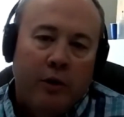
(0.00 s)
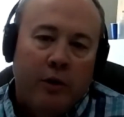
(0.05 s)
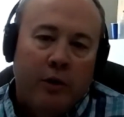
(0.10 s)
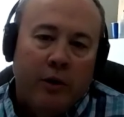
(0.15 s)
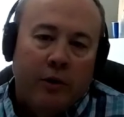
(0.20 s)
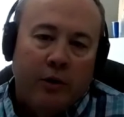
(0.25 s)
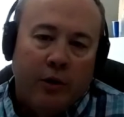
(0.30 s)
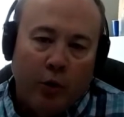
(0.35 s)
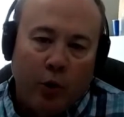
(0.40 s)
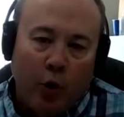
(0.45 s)

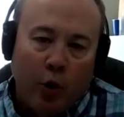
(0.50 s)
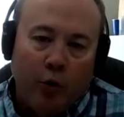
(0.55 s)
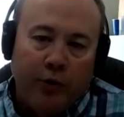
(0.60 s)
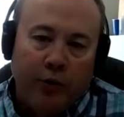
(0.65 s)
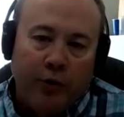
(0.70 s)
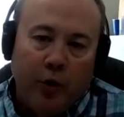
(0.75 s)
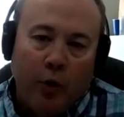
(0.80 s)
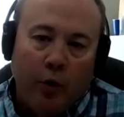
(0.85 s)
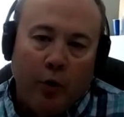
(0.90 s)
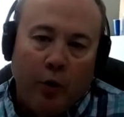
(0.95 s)
the
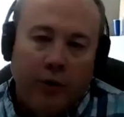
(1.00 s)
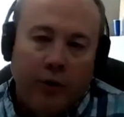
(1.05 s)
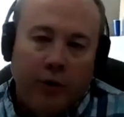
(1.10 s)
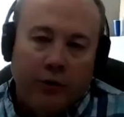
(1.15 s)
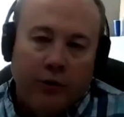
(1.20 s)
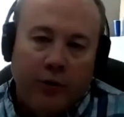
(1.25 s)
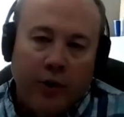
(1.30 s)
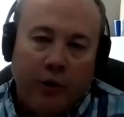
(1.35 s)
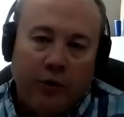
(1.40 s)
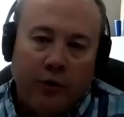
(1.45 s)
growth in no-till
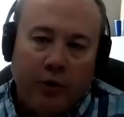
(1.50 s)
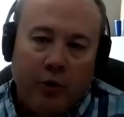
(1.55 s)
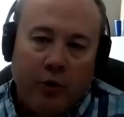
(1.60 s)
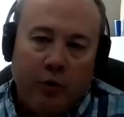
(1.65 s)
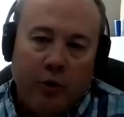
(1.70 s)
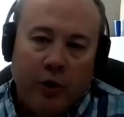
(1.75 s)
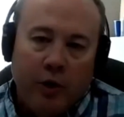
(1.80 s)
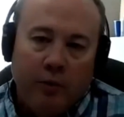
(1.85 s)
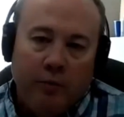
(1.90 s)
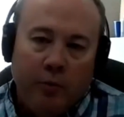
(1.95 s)
in South
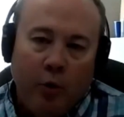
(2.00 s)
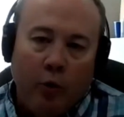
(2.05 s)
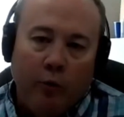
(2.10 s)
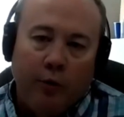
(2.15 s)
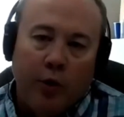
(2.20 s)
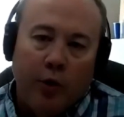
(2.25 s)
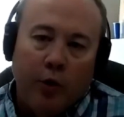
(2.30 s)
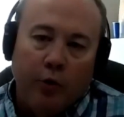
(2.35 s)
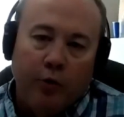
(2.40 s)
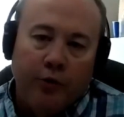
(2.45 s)
Dakota
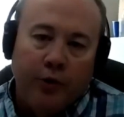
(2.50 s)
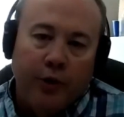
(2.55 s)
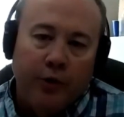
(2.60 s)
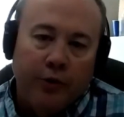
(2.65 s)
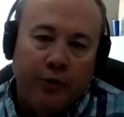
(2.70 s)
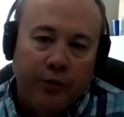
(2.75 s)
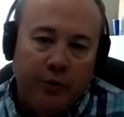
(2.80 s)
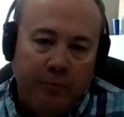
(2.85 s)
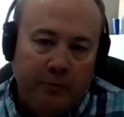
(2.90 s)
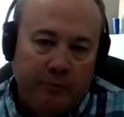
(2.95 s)
over those years.